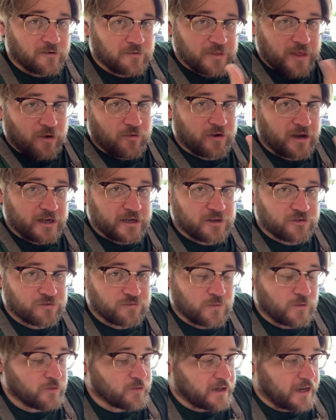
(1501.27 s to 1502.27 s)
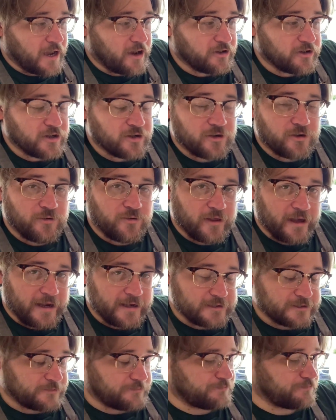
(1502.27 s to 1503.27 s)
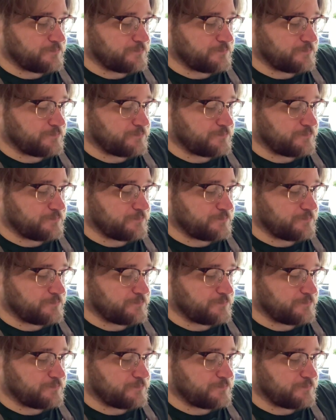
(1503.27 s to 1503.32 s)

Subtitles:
without cutting through it. How do you do that?